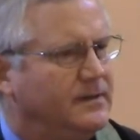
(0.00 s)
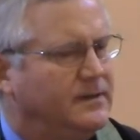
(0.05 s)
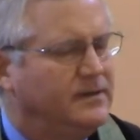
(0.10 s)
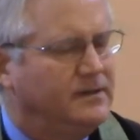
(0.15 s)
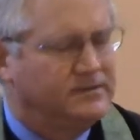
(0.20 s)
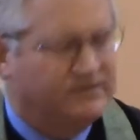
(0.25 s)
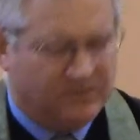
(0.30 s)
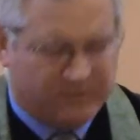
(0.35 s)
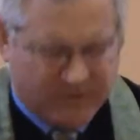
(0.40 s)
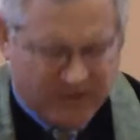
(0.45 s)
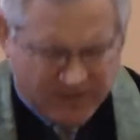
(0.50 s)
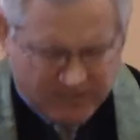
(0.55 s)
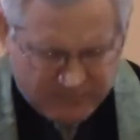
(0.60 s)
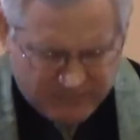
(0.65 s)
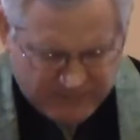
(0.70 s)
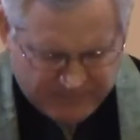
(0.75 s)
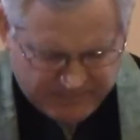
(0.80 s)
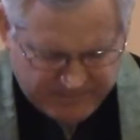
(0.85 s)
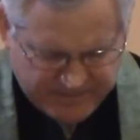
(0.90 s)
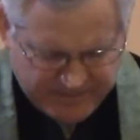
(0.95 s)
So turn
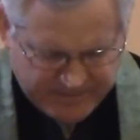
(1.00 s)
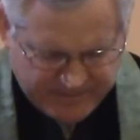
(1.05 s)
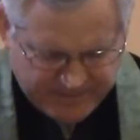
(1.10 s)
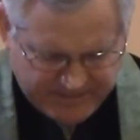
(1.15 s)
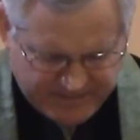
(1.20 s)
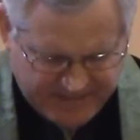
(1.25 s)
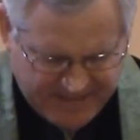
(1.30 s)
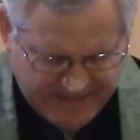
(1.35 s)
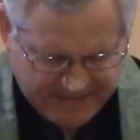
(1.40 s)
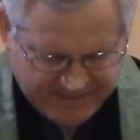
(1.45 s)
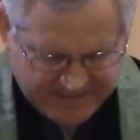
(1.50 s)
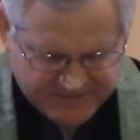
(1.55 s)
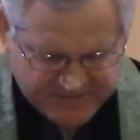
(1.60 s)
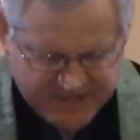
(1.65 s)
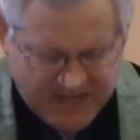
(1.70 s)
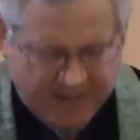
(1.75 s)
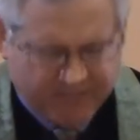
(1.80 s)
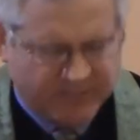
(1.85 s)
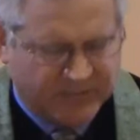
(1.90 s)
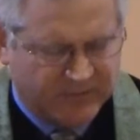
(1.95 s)
with me to the 9th
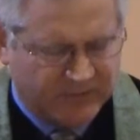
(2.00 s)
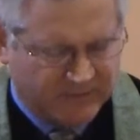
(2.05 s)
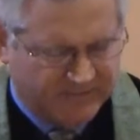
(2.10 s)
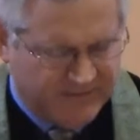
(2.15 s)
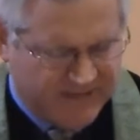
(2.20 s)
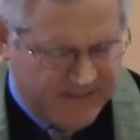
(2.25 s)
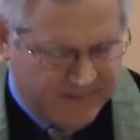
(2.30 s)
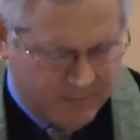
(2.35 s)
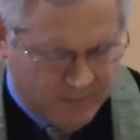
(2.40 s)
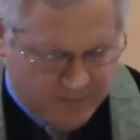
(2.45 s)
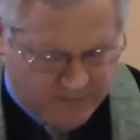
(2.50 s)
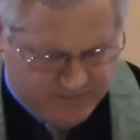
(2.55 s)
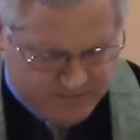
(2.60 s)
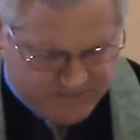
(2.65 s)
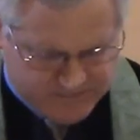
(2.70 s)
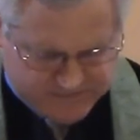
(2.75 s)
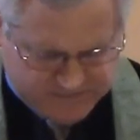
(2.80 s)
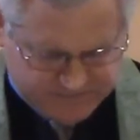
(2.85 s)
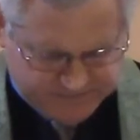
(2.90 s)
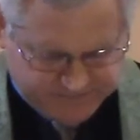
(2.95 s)
chapter of Hebrews.